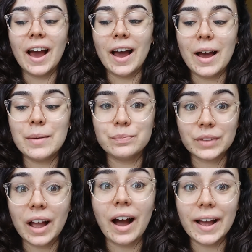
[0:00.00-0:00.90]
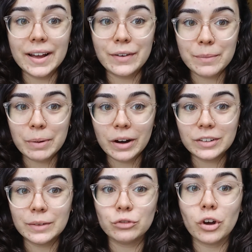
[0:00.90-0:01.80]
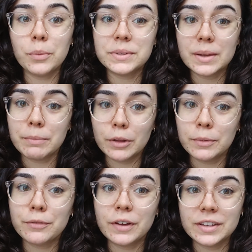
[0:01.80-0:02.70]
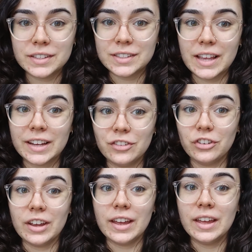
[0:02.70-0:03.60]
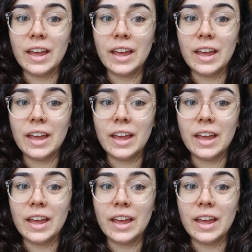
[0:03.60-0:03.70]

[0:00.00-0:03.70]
I have had part-time jobs in both my first and second year,